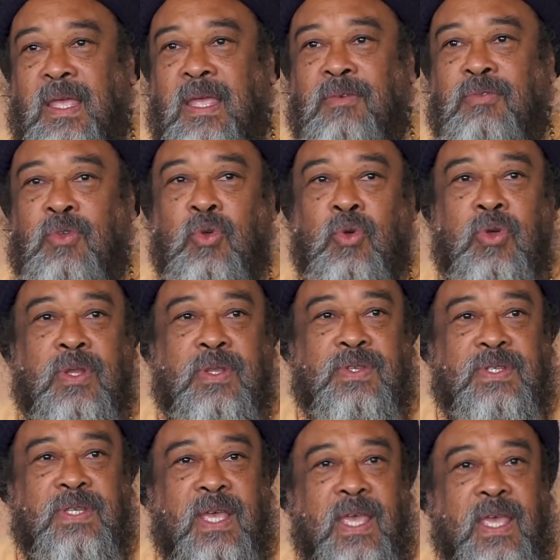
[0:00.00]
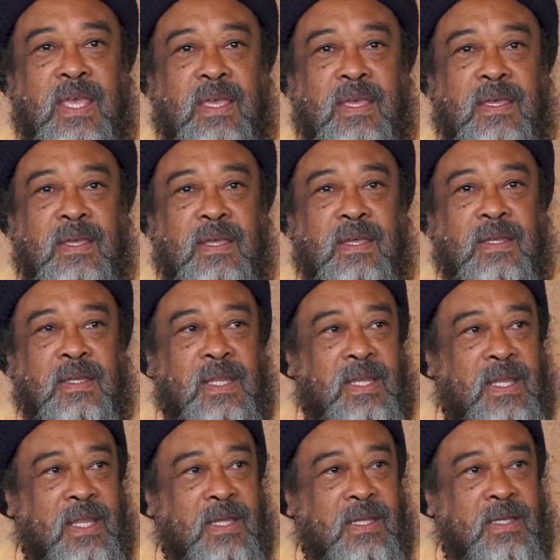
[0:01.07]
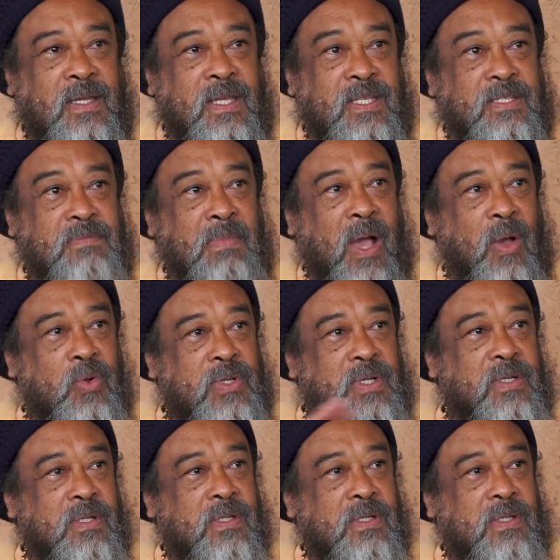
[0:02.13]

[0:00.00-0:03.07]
if you can say, did it dismount